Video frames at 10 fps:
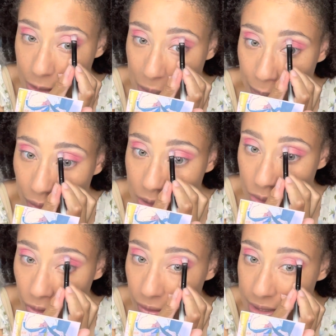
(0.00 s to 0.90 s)
people
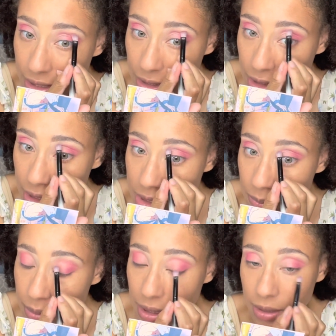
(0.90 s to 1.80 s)
disservice. Like, you need to
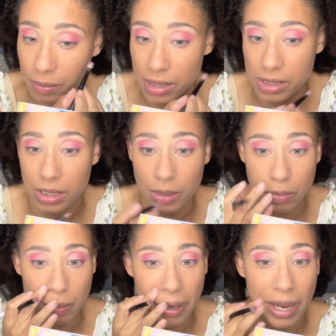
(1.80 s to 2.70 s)
be mentally
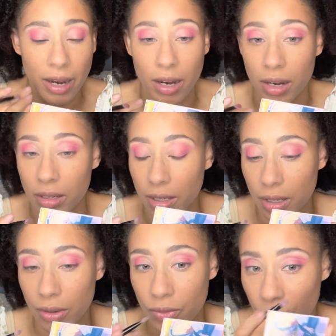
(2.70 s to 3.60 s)
prepared
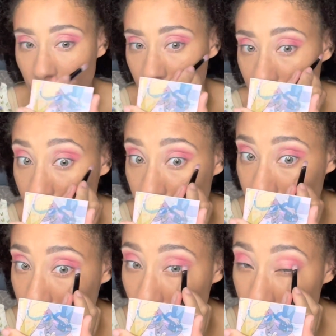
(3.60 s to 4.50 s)
for
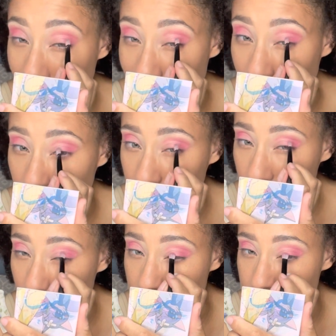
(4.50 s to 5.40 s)
that
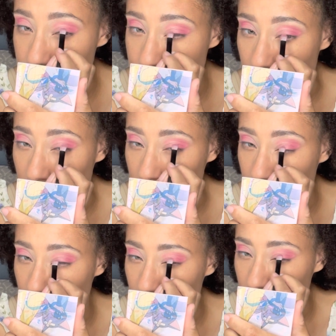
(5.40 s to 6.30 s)
transition.
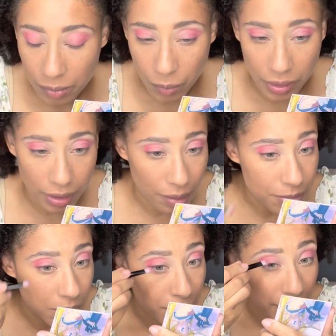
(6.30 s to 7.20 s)
But when it comes
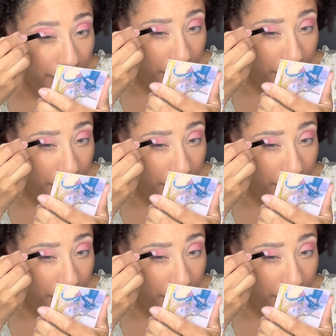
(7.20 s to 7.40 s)
to body